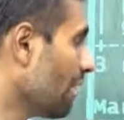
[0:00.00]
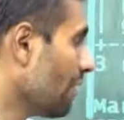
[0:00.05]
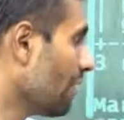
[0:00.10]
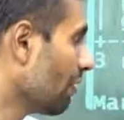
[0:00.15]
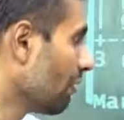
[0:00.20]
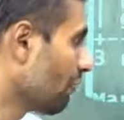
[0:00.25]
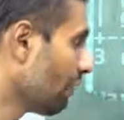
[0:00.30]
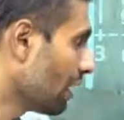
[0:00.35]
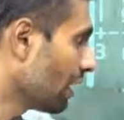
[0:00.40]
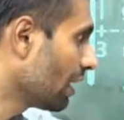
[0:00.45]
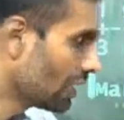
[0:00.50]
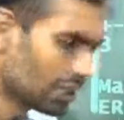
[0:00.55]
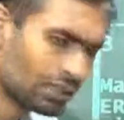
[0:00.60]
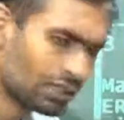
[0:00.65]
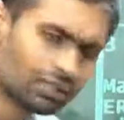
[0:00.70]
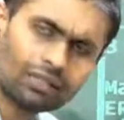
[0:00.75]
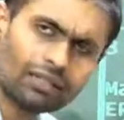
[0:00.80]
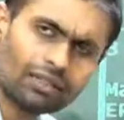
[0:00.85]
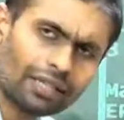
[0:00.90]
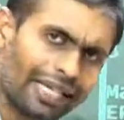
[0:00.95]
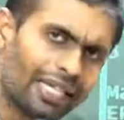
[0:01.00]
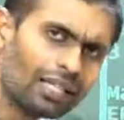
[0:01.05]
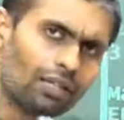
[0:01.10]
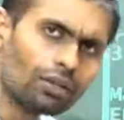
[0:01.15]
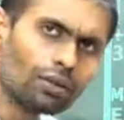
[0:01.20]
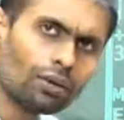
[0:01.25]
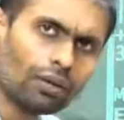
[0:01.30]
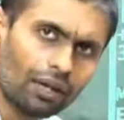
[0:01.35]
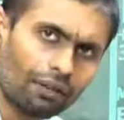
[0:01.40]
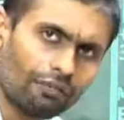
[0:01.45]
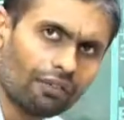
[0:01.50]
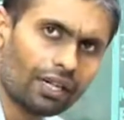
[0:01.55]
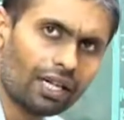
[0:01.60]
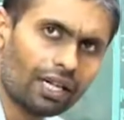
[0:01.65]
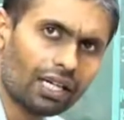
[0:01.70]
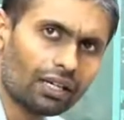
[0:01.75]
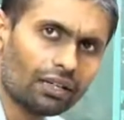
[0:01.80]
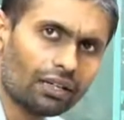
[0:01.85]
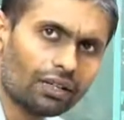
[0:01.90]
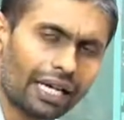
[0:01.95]
DID. It is trying
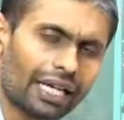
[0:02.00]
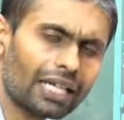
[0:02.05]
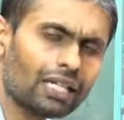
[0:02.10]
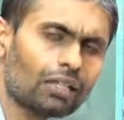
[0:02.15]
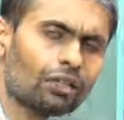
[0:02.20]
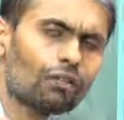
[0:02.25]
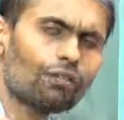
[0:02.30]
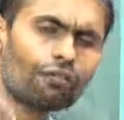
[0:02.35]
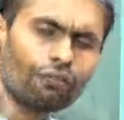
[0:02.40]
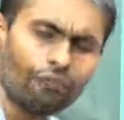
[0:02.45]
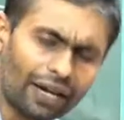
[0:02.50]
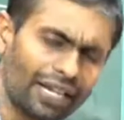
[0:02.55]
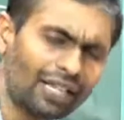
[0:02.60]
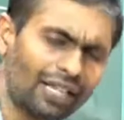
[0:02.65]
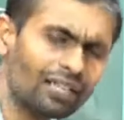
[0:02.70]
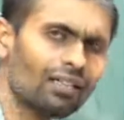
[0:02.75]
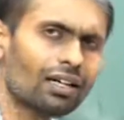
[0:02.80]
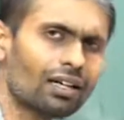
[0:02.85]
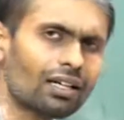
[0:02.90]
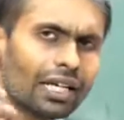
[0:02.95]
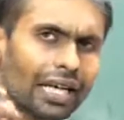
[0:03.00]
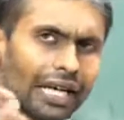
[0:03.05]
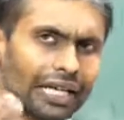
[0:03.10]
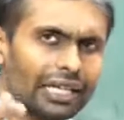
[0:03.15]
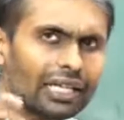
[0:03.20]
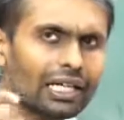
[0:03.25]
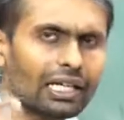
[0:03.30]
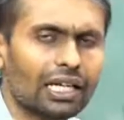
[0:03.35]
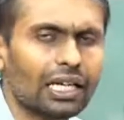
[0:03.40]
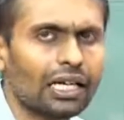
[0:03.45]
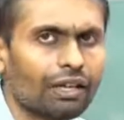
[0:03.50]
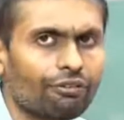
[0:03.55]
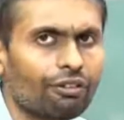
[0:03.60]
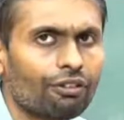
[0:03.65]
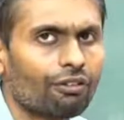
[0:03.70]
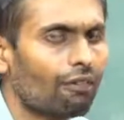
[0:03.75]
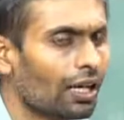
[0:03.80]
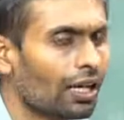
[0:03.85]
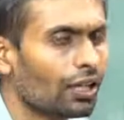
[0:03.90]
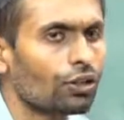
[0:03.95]
to find that 80
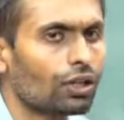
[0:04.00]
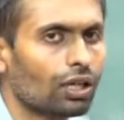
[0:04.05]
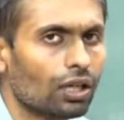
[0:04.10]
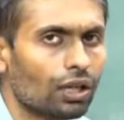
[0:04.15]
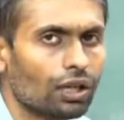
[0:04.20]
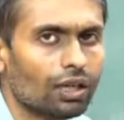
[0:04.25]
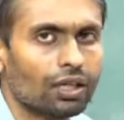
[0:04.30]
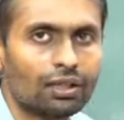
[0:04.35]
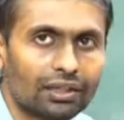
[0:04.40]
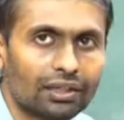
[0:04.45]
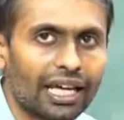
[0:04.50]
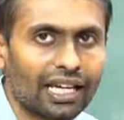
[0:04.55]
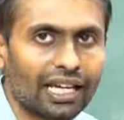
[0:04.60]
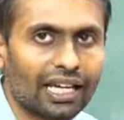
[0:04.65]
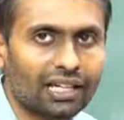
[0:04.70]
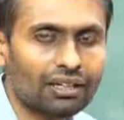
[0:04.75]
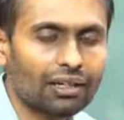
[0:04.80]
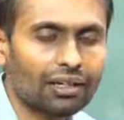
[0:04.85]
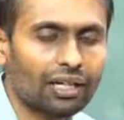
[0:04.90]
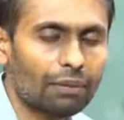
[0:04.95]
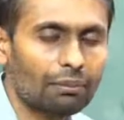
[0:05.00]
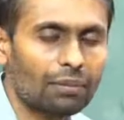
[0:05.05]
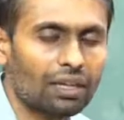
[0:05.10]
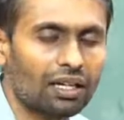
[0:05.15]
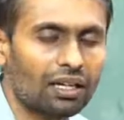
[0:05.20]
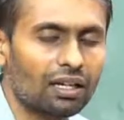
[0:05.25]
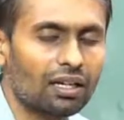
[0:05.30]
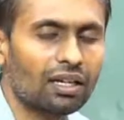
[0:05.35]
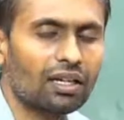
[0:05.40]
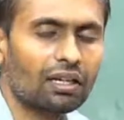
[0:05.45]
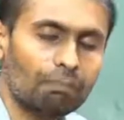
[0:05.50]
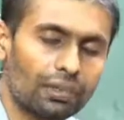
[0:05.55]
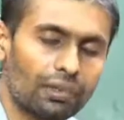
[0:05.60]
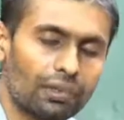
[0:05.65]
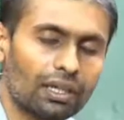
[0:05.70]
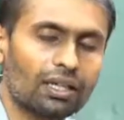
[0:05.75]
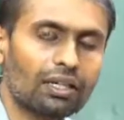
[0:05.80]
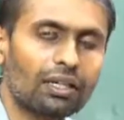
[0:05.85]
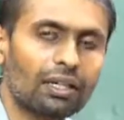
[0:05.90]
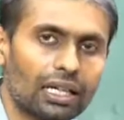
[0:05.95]
kind of a value in a director table,
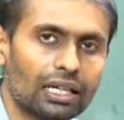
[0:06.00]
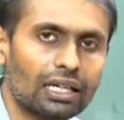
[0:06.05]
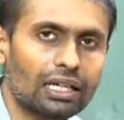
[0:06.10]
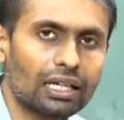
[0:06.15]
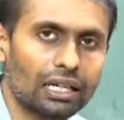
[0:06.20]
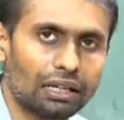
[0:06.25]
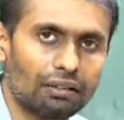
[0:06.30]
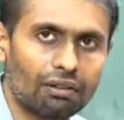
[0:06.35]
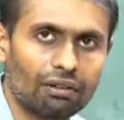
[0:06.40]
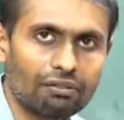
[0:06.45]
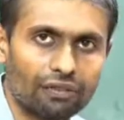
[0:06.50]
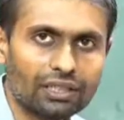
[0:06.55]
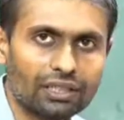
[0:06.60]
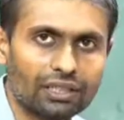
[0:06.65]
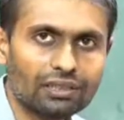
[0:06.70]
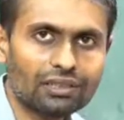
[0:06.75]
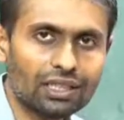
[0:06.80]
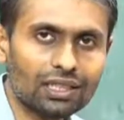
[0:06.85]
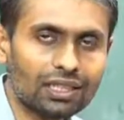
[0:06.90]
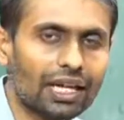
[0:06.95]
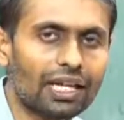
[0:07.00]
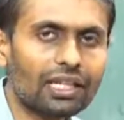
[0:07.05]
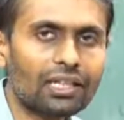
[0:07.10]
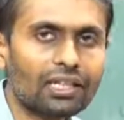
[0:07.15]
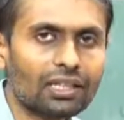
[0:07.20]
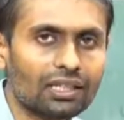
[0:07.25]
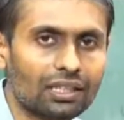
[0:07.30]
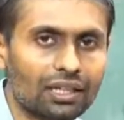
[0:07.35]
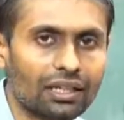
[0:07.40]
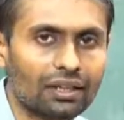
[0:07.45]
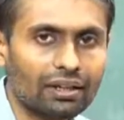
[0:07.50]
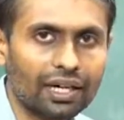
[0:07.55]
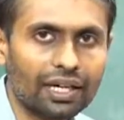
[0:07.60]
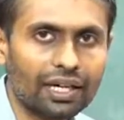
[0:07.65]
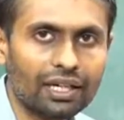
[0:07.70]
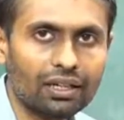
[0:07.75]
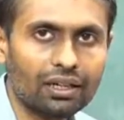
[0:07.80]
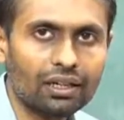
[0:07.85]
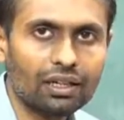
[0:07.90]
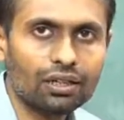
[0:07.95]
but it never finds that 80
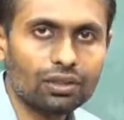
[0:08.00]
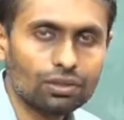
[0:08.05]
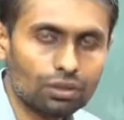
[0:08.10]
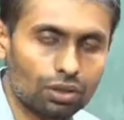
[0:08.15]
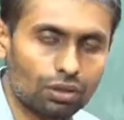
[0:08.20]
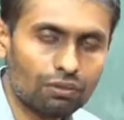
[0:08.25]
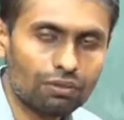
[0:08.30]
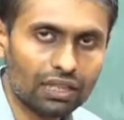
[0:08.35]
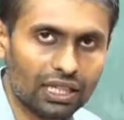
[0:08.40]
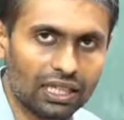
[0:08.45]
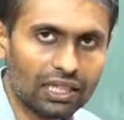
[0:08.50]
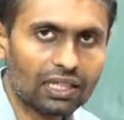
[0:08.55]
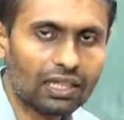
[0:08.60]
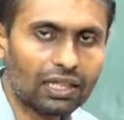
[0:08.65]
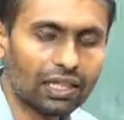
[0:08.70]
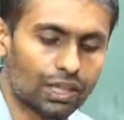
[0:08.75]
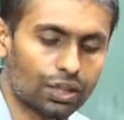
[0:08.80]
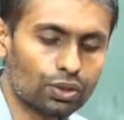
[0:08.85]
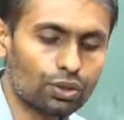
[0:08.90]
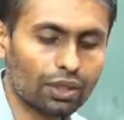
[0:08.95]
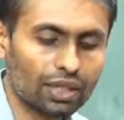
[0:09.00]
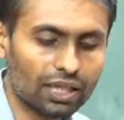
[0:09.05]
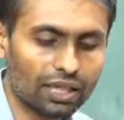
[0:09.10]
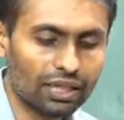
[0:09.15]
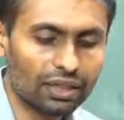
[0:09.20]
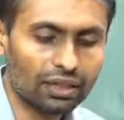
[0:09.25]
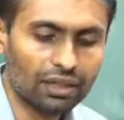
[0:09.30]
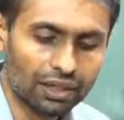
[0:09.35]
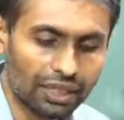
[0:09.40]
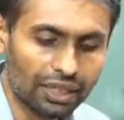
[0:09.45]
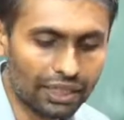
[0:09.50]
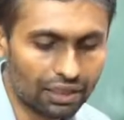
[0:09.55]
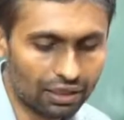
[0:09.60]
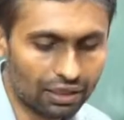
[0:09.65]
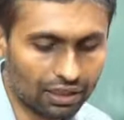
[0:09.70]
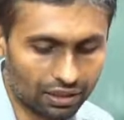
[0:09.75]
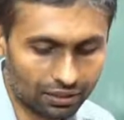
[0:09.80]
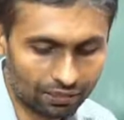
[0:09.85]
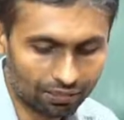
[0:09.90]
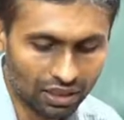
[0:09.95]
there, right? So for that it's showing a
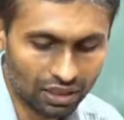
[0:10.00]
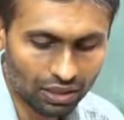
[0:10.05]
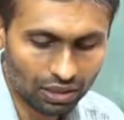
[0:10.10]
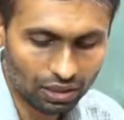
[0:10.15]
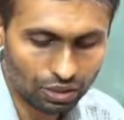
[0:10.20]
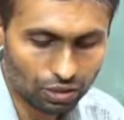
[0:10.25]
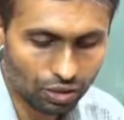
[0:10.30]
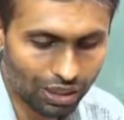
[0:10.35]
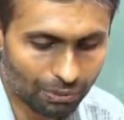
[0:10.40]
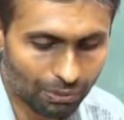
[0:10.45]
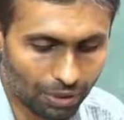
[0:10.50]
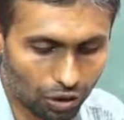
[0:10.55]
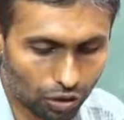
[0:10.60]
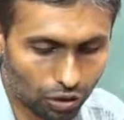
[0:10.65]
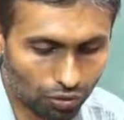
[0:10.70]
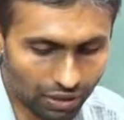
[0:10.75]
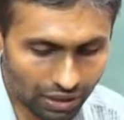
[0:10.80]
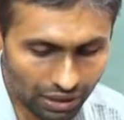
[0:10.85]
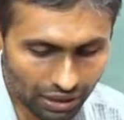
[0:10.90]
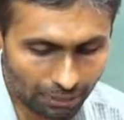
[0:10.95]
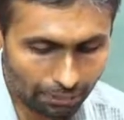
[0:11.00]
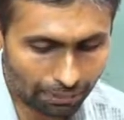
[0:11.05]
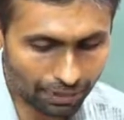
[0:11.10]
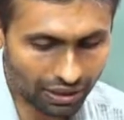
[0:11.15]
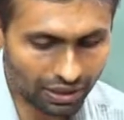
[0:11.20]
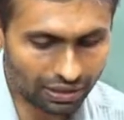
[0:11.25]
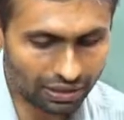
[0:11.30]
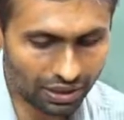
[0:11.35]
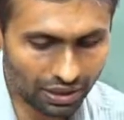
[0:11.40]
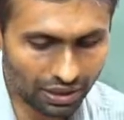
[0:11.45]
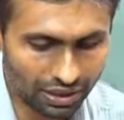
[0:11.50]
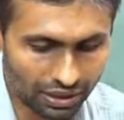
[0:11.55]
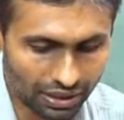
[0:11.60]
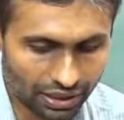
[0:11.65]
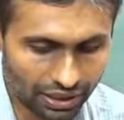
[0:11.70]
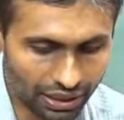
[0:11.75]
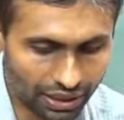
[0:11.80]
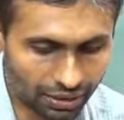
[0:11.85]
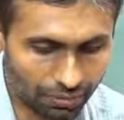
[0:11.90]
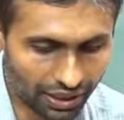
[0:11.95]
error. So let me go with
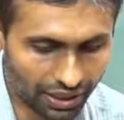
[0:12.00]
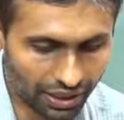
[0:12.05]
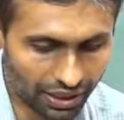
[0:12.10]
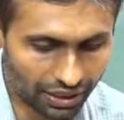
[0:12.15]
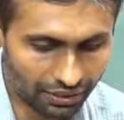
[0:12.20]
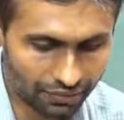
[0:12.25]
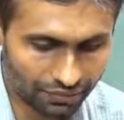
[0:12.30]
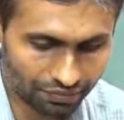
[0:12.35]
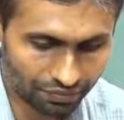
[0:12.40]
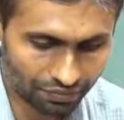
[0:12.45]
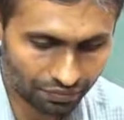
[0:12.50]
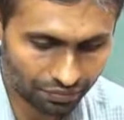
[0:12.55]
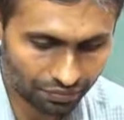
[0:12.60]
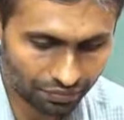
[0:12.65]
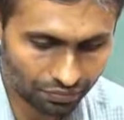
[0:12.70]
replacing it by